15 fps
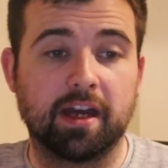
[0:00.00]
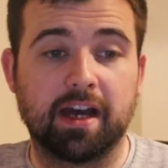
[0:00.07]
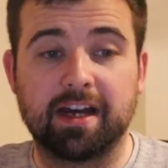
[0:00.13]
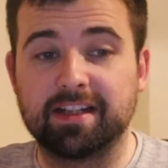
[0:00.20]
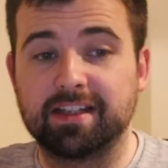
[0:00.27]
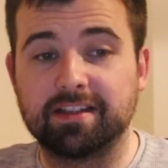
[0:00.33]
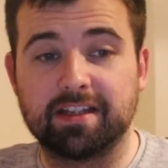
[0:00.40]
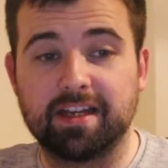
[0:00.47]

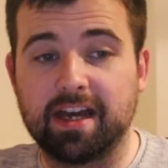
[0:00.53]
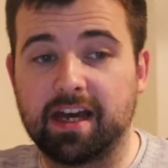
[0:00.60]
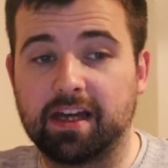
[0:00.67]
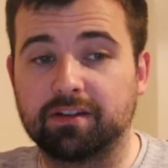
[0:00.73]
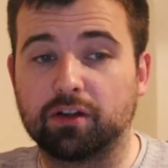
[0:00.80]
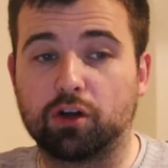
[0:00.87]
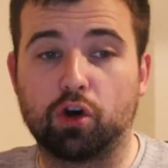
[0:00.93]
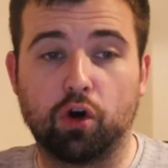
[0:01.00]
And in the
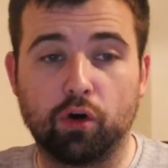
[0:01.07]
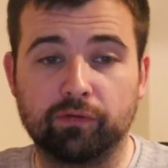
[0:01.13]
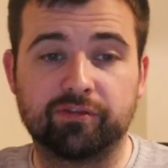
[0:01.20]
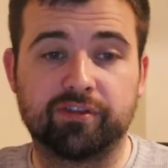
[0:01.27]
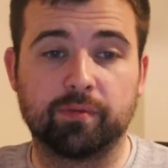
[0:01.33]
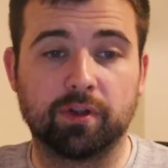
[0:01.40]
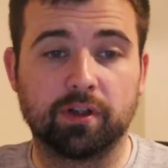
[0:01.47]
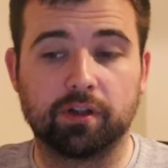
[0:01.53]
end, a
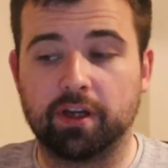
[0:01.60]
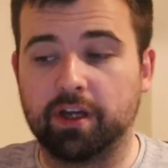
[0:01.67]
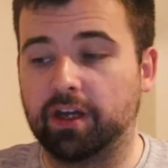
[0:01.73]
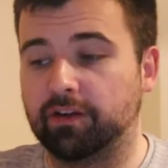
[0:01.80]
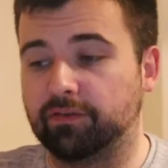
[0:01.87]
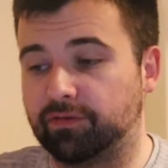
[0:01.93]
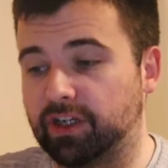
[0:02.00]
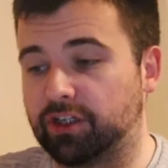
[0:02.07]
comfortable
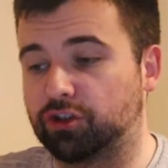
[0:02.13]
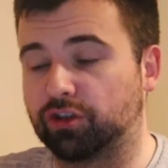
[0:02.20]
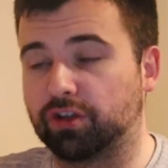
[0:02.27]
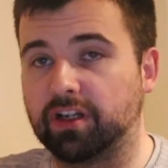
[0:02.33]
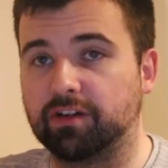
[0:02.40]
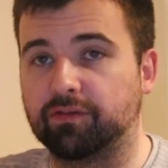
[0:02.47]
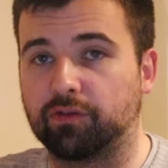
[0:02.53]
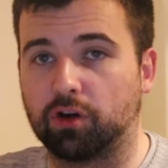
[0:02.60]

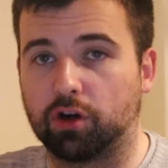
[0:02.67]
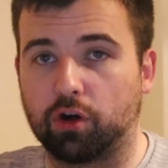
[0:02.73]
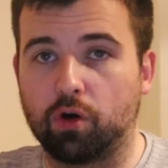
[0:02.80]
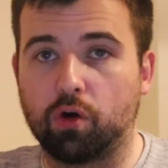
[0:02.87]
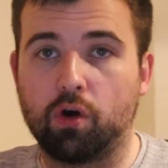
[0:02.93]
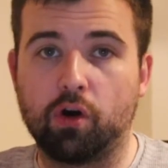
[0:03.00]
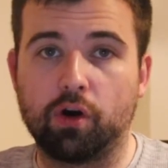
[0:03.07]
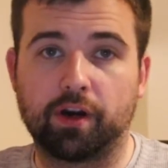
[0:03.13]
victory for
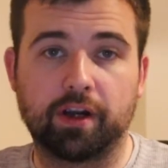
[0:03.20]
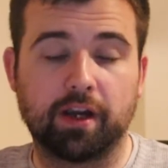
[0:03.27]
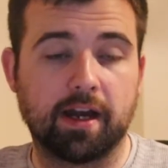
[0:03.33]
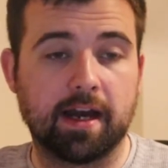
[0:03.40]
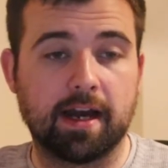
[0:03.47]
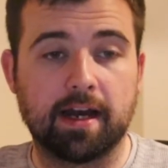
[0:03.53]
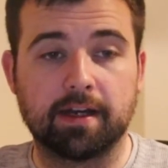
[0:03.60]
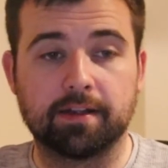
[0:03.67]
Cork.
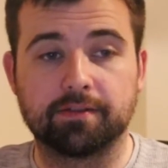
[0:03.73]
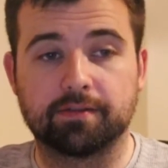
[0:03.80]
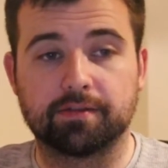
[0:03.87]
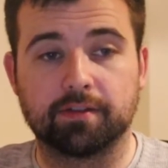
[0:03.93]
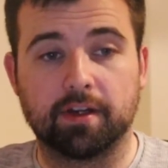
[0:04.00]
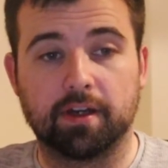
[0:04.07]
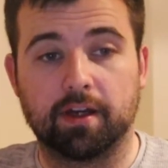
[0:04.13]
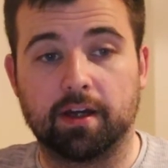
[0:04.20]
And
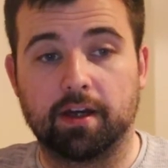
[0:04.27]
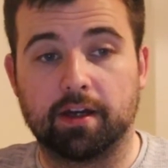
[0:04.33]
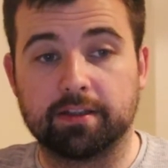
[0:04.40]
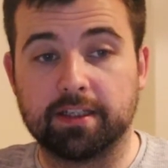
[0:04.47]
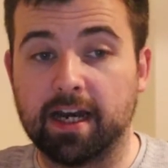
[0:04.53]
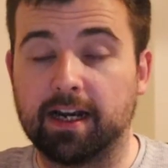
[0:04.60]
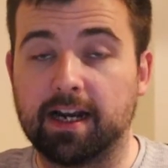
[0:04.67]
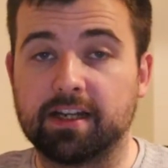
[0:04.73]

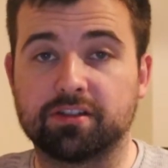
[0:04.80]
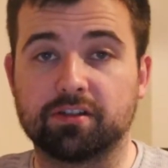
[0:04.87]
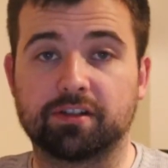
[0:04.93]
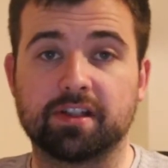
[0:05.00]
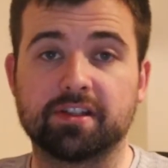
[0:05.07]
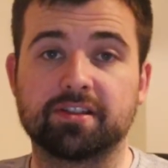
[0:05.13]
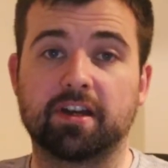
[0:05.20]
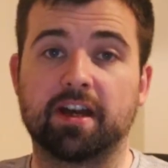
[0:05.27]
yeah, lads, look,
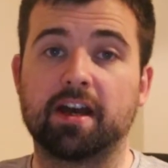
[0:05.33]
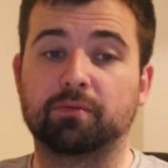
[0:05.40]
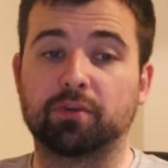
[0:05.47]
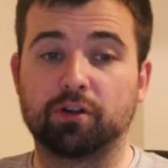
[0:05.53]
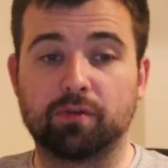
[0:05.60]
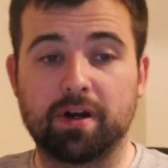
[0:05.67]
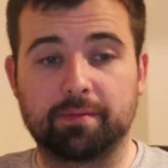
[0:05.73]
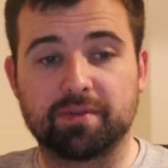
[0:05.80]
listen, I am
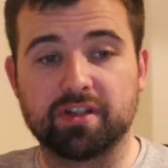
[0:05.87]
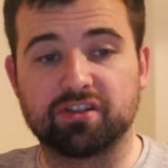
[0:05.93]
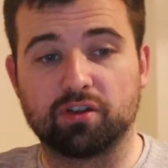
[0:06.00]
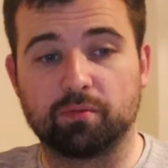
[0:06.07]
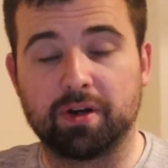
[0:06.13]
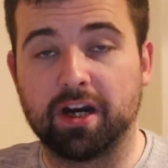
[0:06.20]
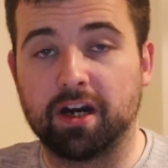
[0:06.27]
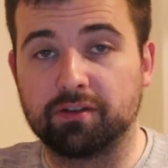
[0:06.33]
going to wrap this
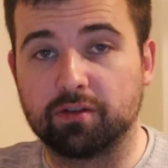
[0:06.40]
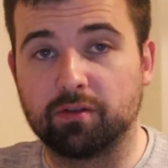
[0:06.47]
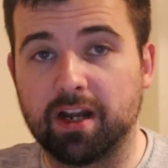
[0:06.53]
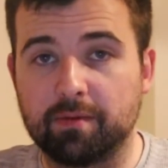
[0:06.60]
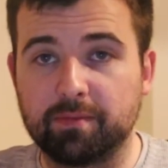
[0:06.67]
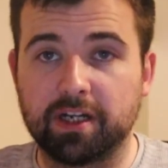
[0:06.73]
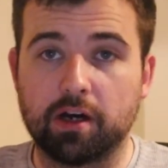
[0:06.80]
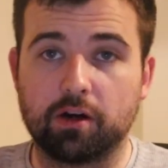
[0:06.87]
up here. Do
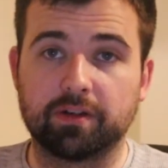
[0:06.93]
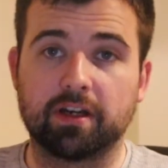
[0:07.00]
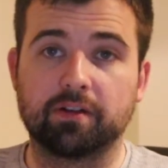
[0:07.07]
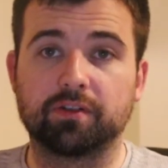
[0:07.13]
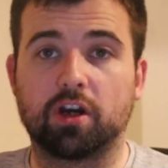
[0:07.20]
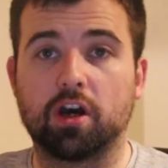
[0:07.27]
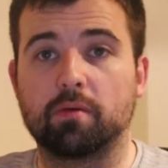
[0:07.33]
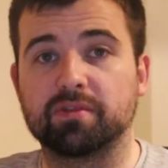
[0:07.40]
let me know down
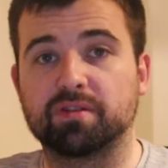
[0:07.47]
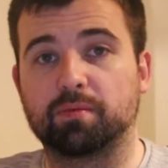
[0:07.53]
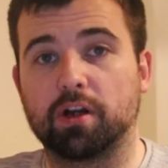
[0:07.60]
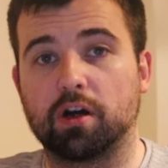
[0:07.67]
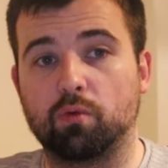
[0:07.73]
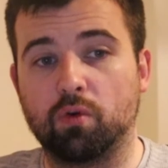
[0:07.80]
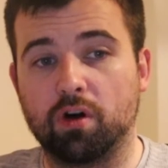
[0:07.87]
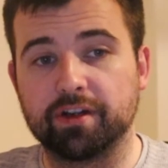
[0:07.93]
in the comments
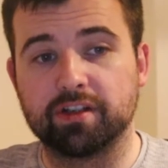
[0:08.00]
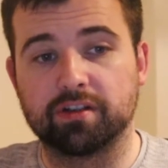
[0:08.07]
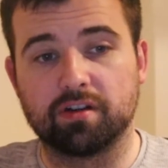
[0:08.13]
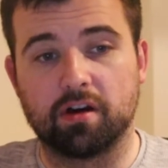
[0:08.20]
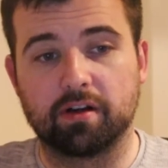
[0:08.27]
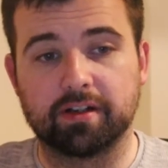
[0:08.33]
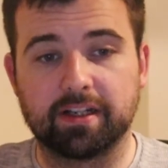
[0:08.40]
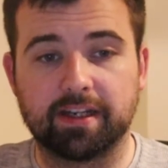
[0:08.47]
below what you
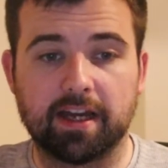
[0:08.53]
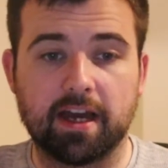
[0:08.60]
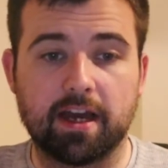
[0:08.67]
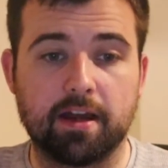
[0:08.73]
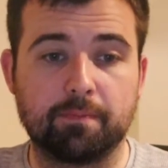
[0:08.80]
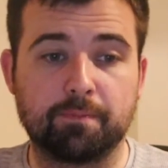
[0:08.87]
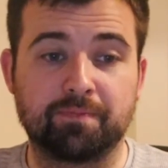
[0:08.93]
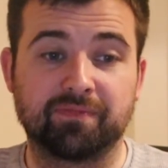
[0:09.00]
thought of the
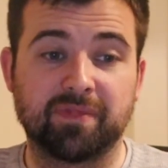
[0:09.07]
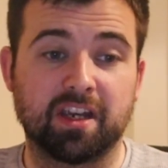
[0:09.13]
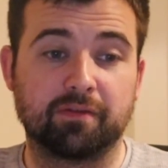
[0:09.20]
game.